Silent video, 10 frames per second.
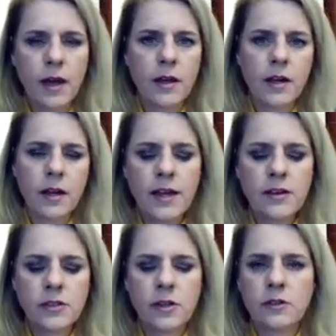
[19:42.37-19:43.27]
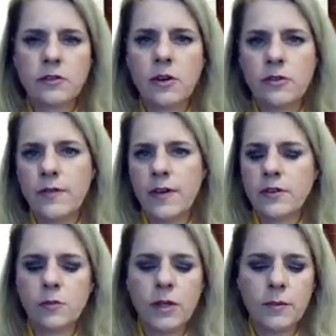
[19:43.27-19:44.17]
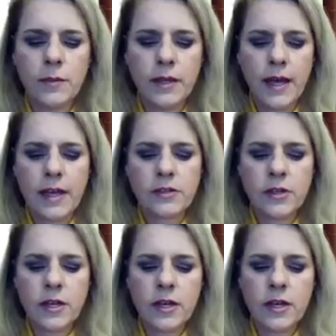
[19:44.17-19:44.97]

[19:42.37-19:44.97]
it'll actually start to affect your blood pH.